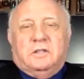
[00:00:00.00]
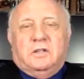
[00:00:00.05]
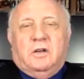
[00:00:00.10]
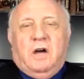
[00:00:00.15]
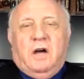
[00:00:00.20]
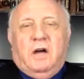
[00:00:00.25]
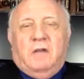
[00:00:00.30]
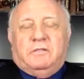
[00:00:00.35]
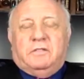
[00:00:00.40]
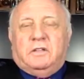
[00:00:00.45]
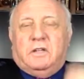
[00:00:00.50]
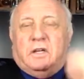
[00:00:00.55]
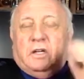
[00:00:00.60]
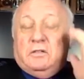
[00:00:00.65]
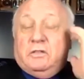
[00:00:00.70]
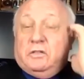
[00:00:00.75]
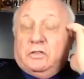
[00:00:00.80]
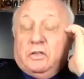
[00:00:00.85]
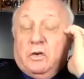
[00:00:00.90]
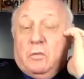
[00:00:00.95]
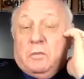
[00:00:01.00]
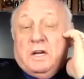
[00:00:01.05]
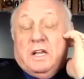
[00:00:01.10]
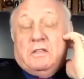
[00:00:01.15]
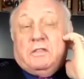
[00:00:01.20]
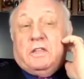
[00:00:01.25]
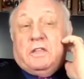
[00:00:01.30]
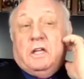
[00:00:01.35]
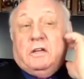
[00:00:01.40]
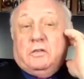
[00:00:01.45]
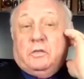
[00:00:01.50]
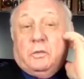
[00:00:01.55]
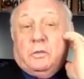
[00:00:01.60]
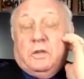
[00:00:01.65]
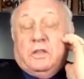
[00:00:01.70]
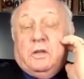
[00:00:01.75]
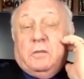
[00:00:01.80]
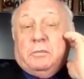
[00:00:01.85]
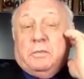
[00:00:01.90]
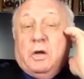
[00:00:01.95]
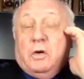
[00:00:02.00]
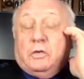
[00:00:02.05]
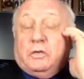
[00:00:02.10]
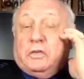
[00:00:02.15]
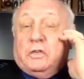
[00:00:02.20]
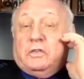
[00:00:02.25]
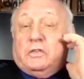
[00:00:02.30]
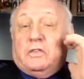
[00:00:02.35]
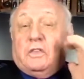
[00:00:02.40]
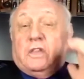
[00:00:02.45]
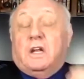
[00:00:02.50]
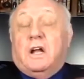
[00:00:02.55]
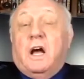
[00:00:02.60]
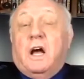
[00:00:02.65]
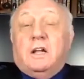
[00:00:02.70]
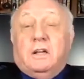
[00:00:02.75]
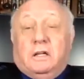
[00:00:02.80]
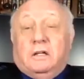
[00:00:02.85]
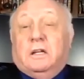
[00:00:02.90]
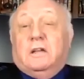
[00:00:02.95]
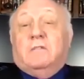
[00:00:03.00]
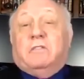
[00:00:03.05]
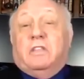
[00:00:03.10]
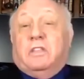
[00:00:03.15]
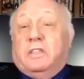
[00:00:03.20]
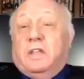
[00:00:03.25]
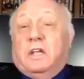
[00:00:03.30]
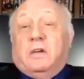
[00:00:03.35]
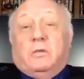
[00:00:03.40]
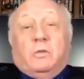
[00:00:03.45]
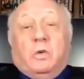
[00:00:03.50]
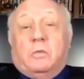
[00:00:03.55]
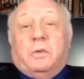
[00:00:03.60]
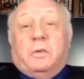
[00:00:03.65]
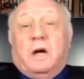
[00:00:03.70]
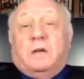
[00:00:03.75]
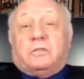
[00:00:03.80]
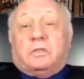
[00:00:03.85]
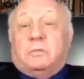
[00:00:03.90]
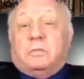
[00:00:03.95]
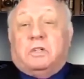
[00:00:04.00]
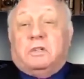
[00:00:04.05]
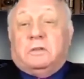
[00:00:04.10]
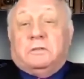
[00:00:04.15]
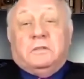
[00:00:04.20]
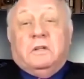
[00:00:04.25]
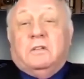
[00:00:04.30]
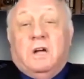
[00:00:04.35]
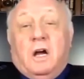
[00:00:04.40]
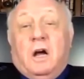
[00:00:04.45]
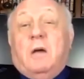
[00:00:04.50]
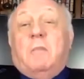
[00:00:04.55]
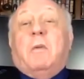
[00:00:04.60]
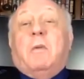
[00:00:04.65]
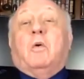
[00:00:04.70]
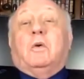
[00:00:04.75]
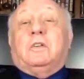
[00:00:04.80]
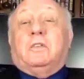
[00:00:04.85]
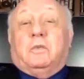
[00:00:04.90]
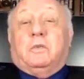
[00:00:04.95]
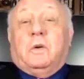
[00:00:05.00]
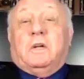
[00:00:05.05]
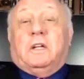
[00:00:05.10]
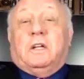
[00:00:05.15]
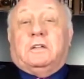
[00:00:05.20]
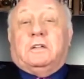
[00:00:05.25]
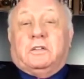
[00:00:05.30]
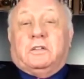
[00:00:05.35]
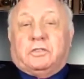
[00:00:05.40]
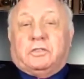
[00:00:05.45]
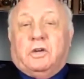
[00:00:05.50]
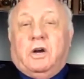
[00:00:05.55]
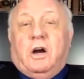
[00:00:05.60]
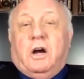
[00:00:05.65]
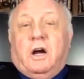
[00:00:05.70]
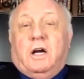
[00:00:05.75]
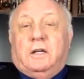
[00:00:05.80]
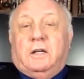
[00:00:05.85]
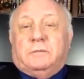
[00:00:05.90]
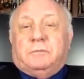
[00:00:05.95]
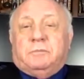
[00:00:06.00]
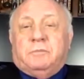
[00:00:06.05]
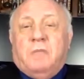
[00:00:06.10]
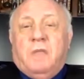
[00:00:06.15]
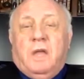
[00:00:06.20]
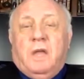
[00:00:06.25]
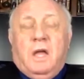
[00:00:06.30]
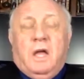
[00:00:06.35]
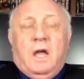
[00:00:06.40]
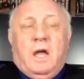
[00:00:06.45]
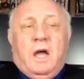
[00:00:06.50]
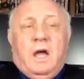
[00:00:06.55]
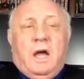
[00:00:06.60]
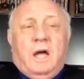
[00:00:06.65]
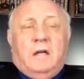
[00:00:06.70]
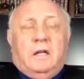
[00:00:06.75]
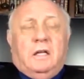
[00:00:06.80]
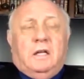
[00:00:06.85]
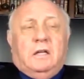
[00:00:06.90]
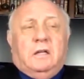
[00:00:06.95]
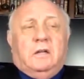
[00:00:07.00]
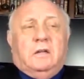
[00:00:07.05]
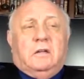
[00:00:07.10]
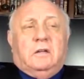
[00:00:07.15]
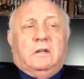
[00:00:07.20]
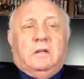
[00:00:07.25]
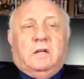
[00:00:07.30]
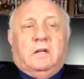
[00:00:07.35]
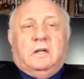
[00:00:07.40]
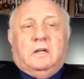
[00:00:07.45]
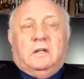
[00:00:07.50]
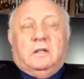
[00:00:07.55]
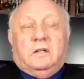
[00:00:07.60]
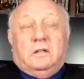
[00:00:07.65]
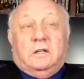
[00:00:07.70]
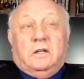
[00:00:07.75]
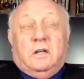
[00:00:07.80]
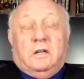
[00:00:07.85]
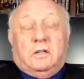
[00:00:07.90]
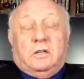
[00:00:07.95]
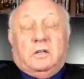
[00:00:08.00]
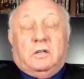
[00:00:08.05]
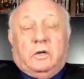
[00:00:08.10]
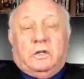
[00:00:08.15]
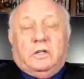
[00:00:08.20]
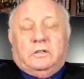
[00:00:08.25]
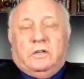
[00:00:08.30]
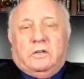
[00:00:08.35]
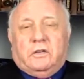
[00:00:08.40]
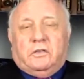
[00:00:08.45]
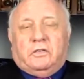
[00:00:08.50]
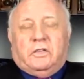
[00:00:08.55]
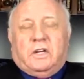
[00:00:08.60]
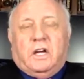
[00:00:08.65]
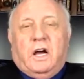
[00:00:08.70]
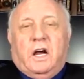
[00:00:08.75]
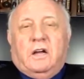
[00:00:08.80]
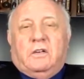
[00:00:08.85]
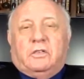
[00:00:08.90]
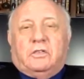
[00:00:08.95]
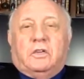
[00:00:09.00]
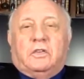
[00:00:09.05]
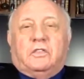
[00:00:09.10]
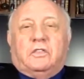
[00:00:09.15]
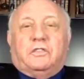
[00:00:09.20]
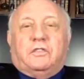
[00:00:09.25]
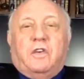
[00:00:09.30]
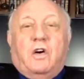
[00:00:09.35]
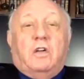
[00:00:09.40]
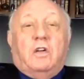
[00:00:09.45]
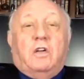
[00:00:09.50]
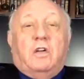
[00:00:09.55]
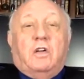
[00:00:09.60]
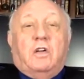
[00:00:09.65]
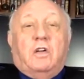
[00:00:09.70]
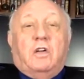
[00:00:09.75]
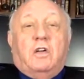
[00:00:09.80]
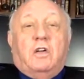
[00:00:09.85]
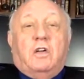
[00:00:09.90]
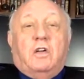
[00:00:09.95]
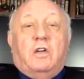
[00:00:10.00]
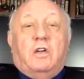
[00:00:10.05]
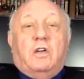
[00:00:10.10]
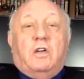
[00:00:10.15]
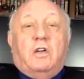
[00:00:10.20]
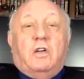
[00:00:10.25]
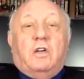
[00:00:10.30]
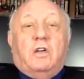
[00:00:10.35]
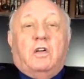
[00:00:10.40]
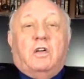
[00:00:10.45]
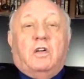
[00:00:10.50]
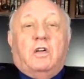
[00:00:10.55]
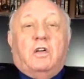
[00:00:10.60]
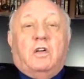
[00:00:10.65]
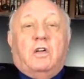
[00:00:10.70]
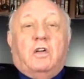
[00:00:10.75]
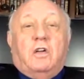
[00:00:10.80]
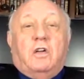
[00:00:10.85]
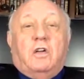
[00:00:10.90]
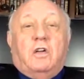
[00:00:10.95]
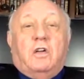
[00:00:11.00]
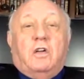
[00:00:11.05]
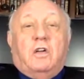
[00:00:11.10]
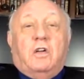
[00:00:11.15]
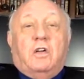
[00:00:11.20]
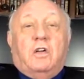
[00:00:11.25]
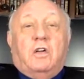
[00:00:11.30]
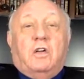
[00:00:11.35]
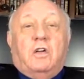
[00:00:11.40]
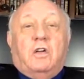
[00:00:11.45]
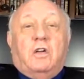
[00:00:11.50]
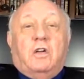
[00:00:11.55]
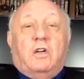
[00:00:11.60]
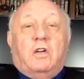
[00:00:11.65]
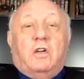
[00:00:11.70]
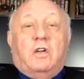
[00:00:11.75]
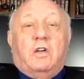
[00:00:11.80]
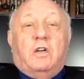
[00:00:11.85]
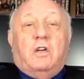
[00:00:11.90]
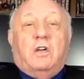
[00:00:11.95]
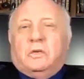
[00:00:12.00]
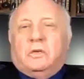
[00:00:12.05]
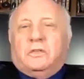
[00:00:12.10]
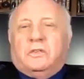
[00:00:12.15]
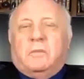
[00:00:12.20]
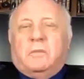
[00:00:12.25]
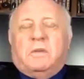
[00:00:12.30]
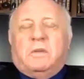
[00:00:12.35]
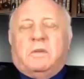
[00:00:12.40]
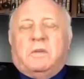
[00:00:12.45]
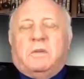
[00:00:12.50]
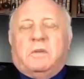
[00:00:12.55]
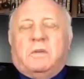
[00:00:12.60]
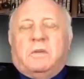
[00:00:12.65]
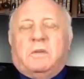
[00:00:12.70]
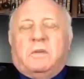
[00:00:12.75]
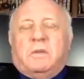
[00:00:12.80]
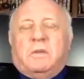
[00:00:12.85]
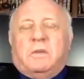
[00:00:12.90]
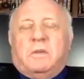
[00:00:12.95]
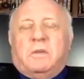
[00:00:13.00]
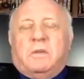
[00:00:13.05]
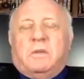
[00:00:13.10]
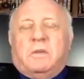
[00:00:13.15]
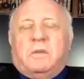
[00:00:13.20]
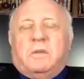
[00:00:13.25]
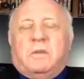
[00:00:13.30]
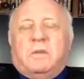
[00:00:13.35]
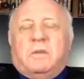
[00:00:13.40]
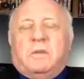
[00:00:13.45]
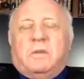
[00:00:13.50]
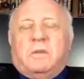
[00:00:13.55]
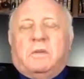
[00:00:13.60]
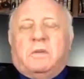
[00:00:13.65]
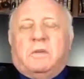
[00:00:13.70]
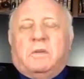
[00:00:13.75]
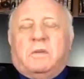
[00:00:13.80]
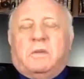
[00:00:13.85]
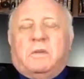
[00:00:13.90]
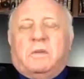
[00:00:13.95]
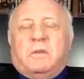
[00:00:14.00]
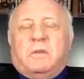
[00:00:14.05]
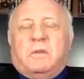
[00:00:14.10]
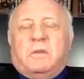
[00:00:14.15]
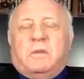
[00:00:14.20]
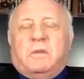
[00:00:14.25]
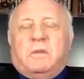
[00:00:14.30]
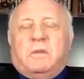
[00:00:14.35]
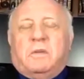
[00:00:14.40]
I've done so many things with hypnosis that I didn't even think were possible. I'm always willing to try. And he had, according to the psychiatrist, fallen in a river when he was 4 or 5 years old. Somebody fished him out. He almost drowned.